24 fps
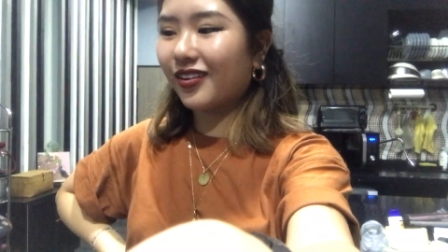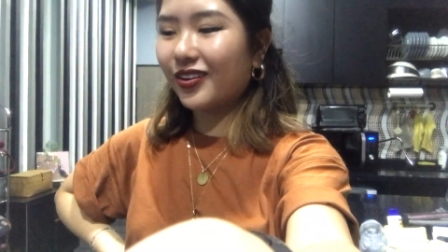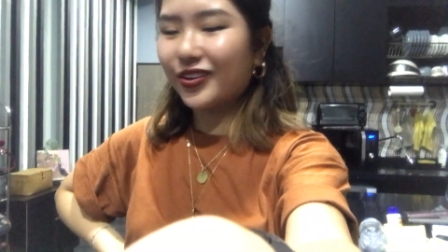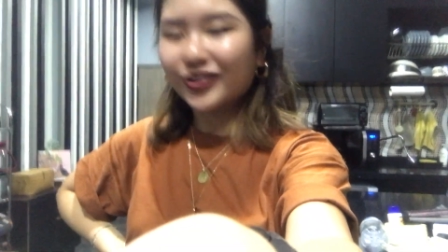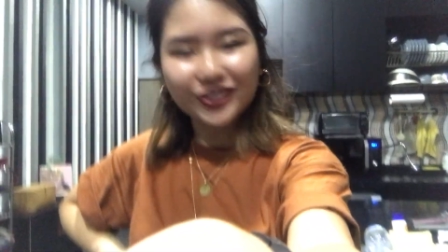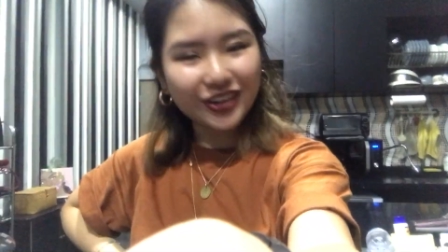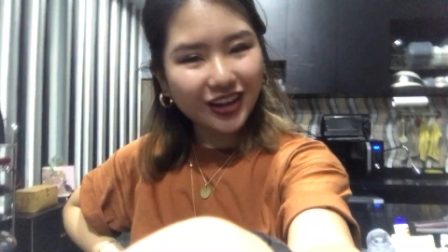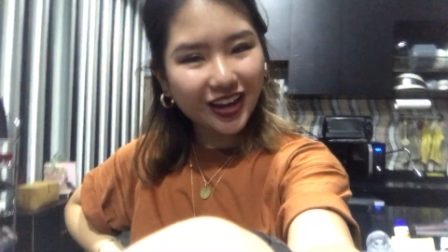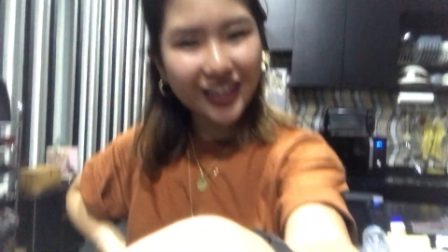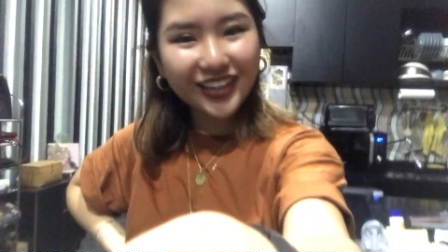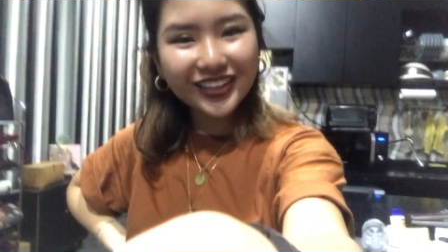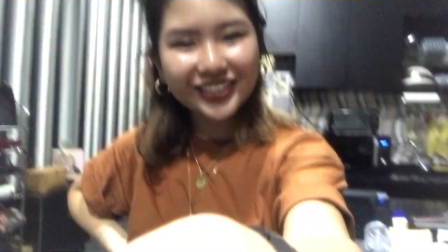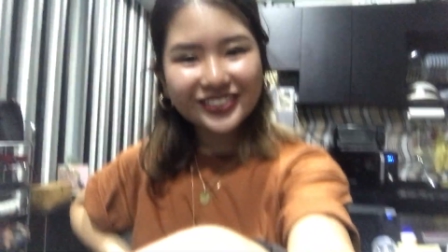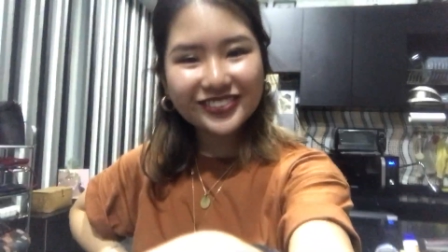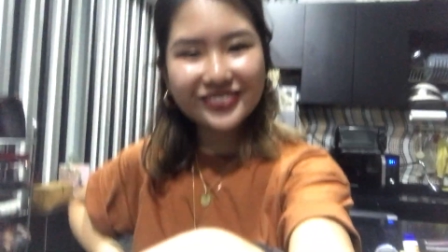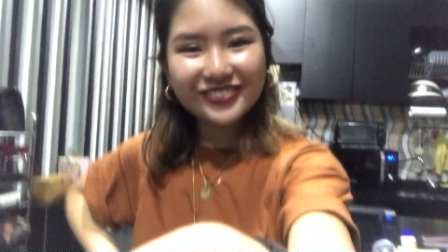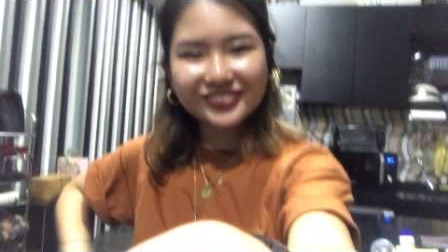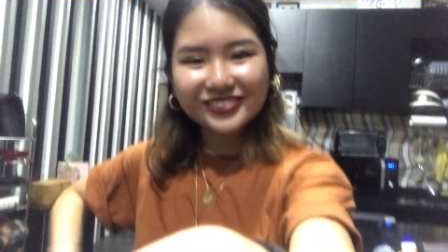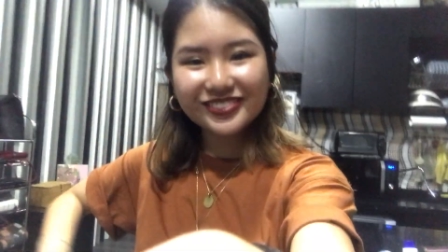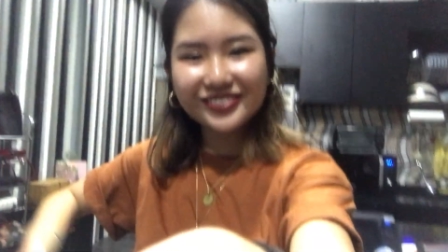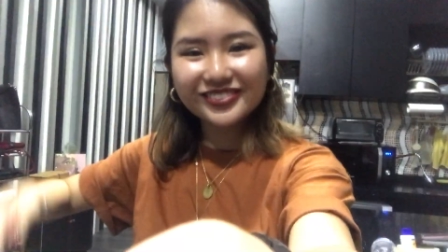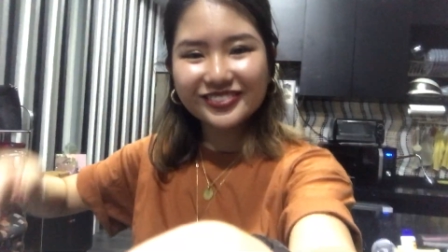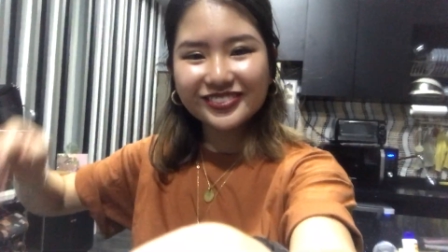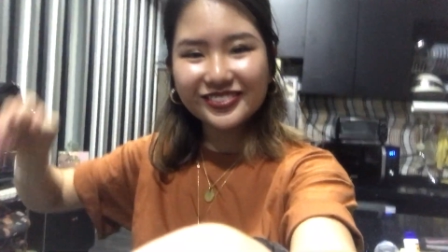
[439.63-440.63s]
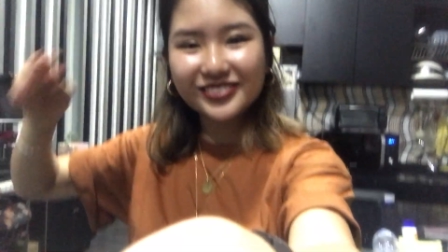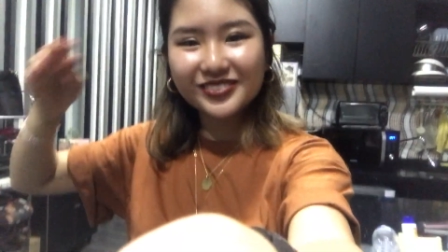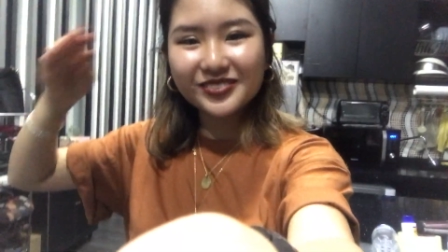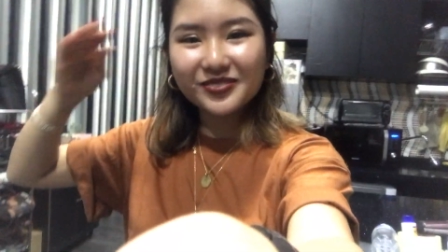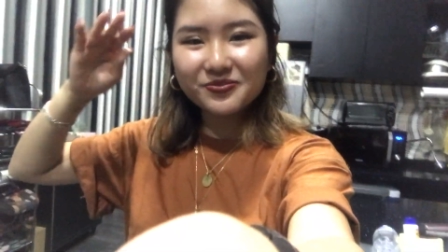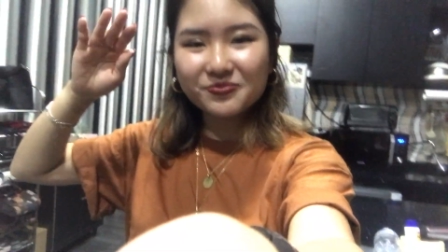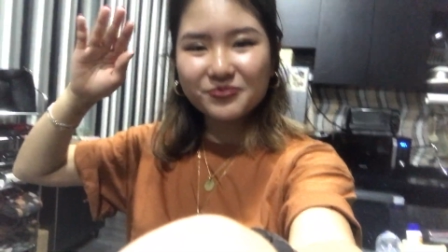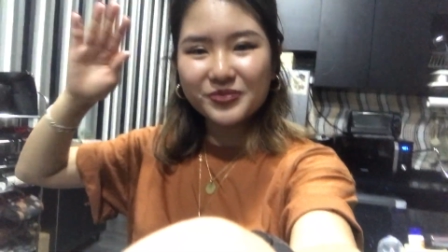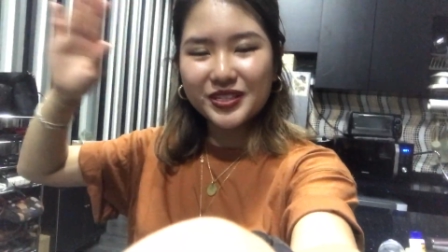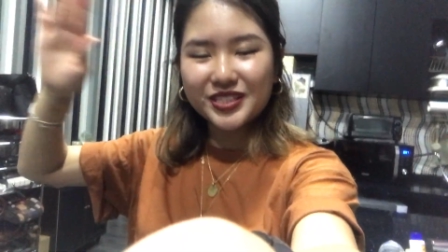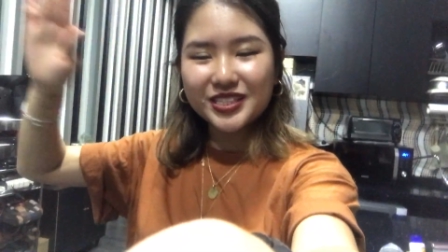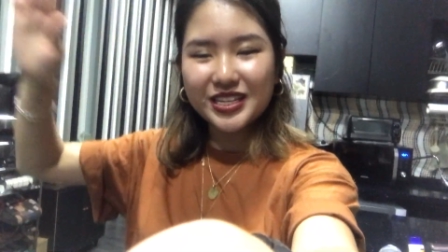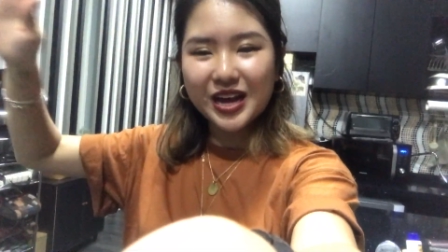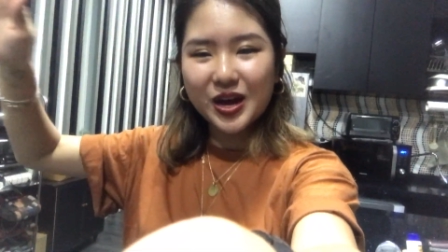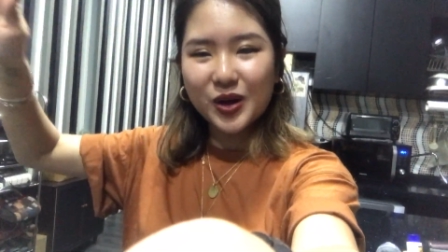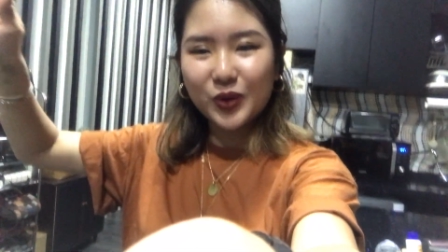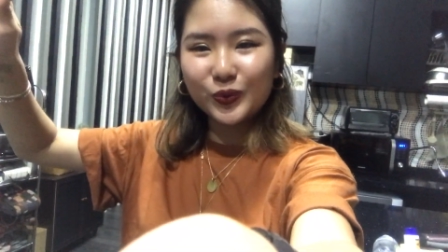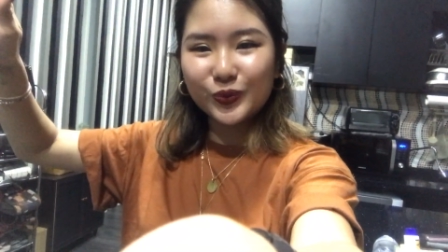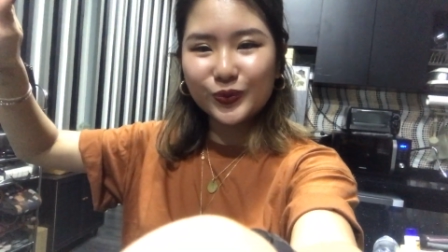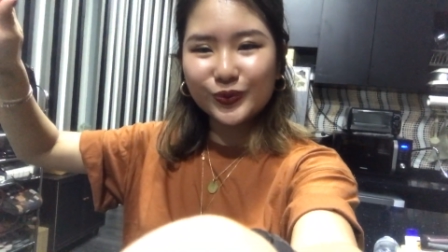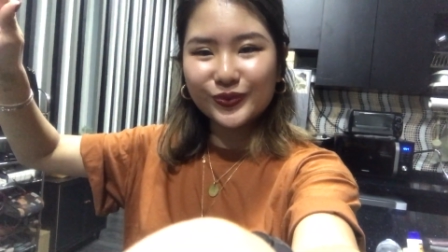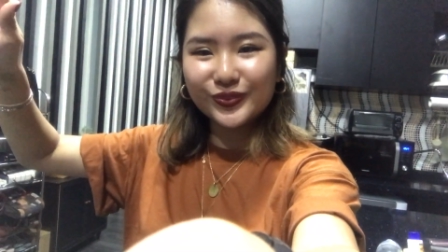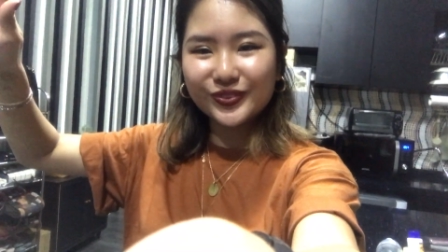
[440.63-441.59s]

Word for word: Good night. Peace out.